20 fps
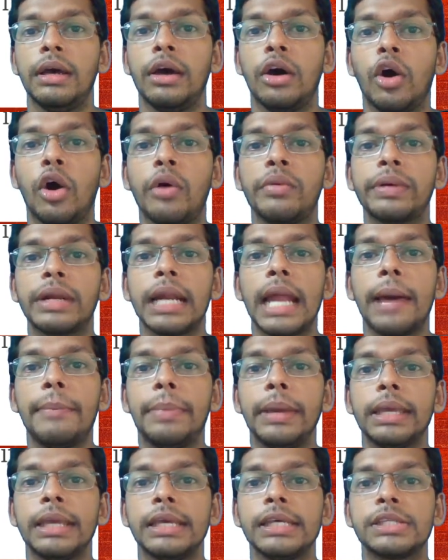
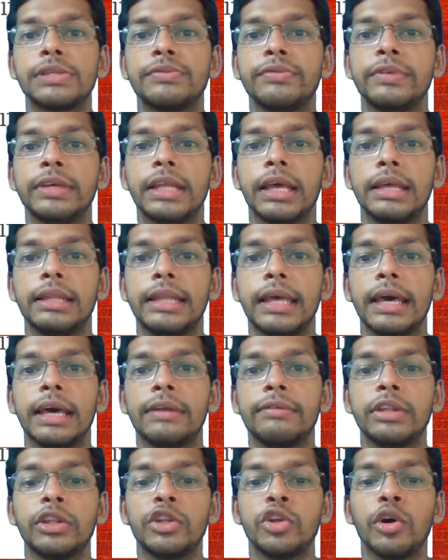overlapping is there
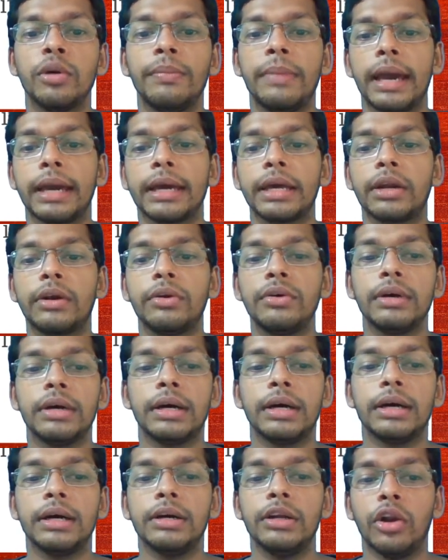with your background
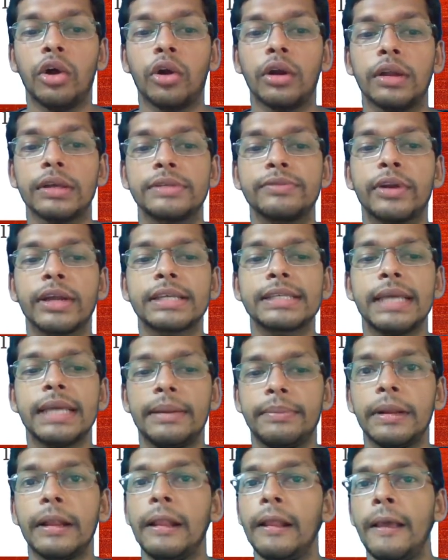knowledge. For
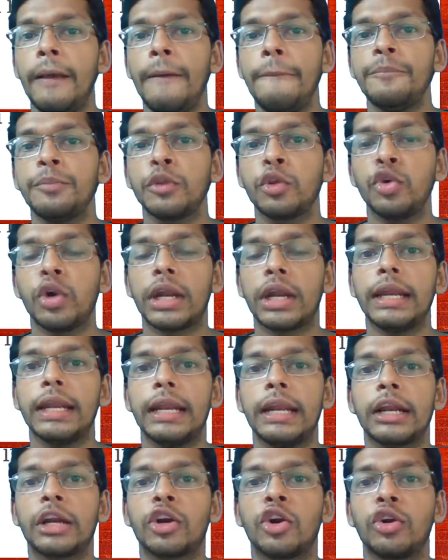example, you are an
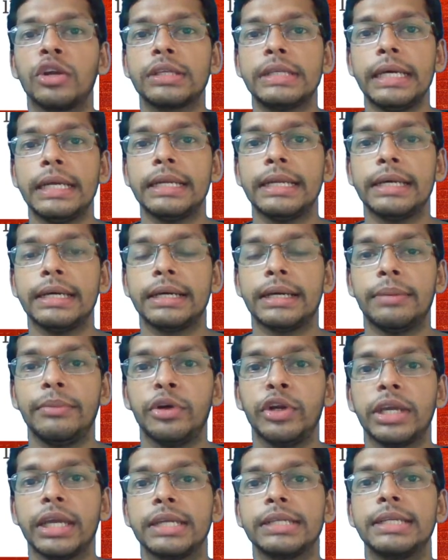electronics and
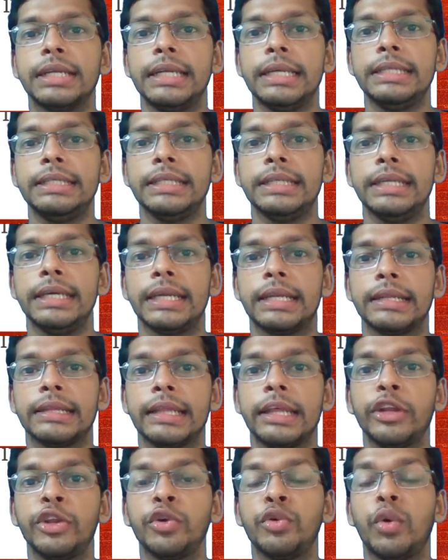communication engineering,
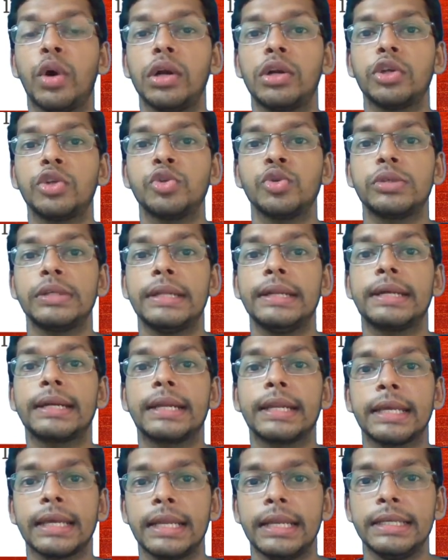then you want to choose
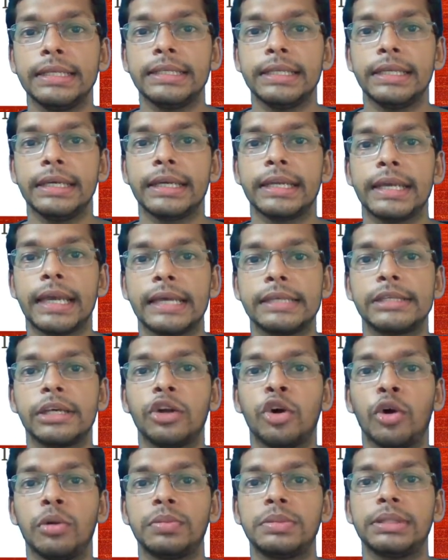electrical engineering as an
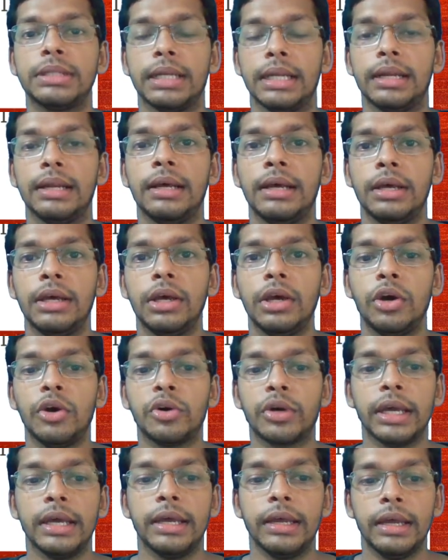optional.
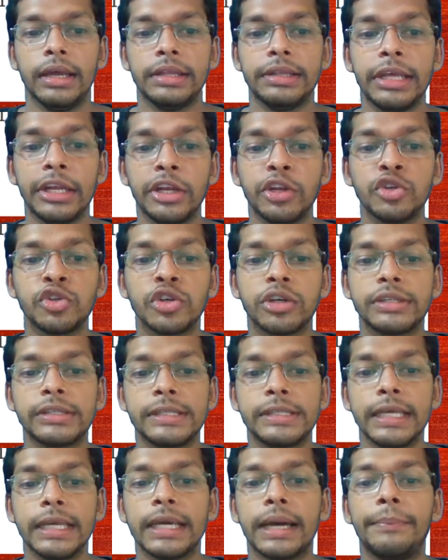Okay, then you should
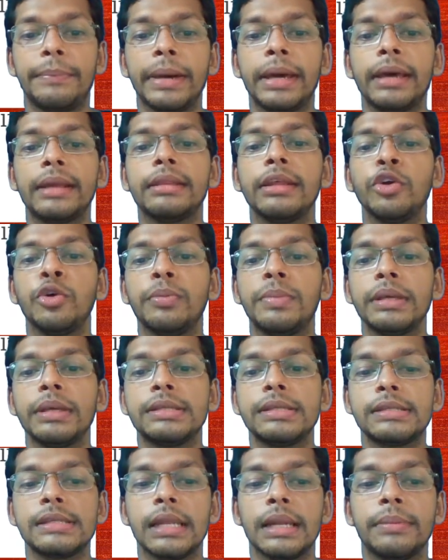see, compare the
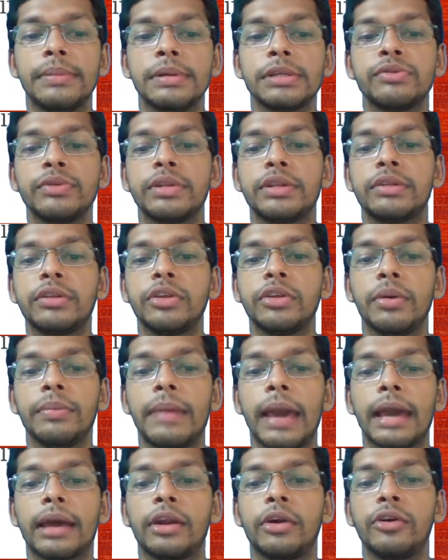UPSC syllabus with your
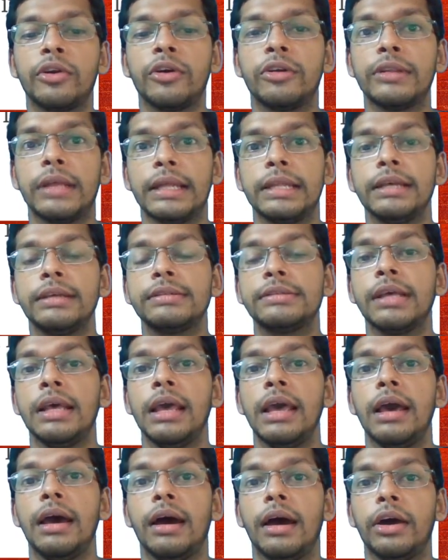background knowledge. That is,
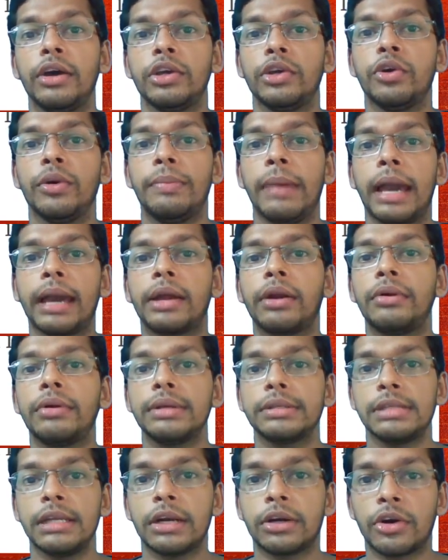your background
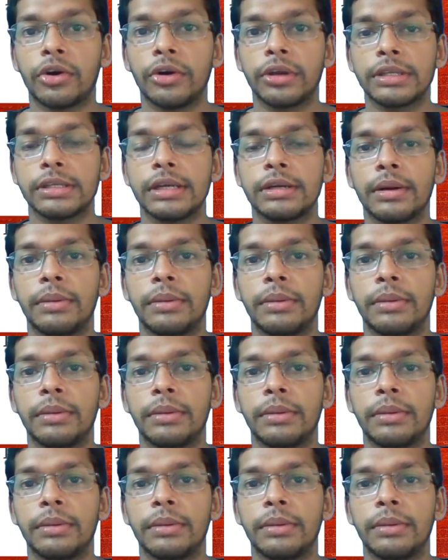is electronics and